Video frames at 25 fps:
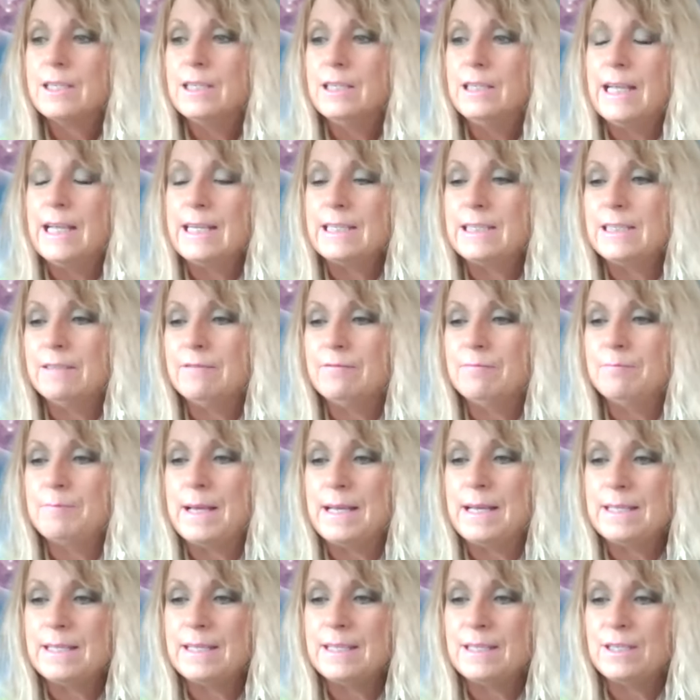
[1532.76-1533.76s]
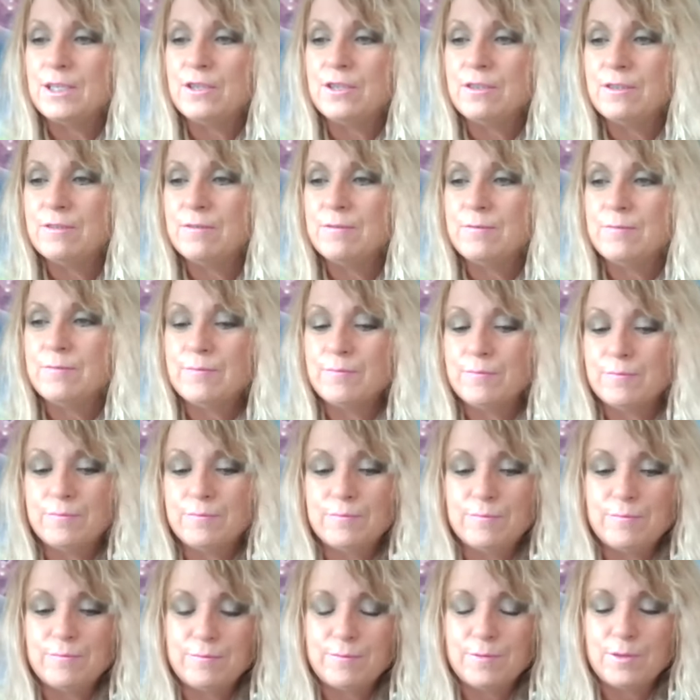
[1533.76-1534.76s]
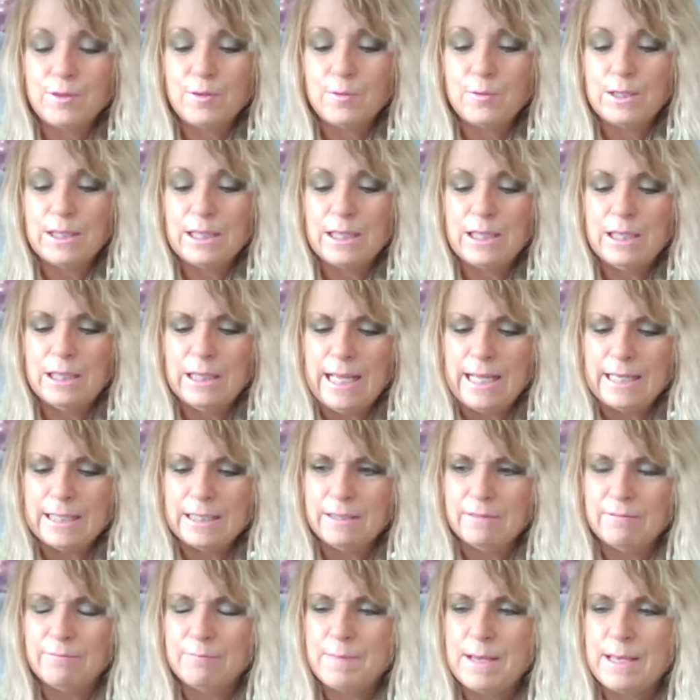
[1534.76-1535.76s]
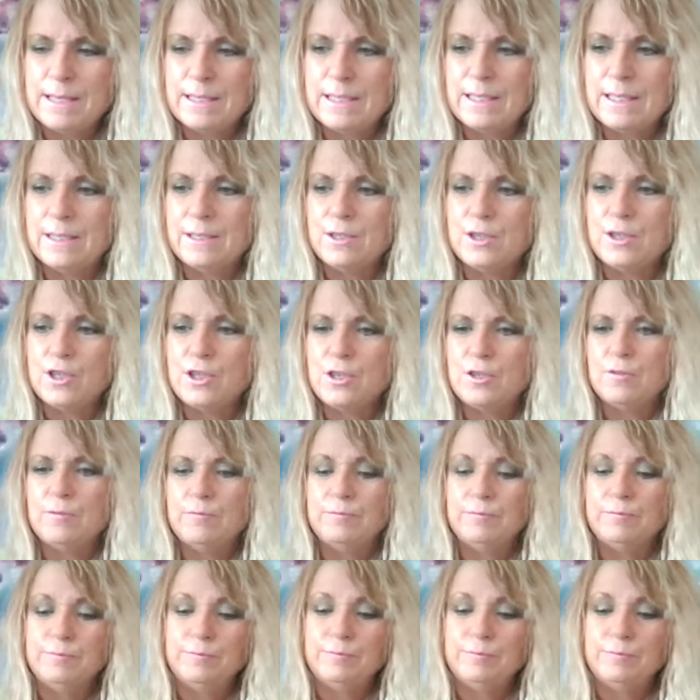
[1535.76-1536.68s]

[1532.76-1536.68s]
The collective message. Collective message.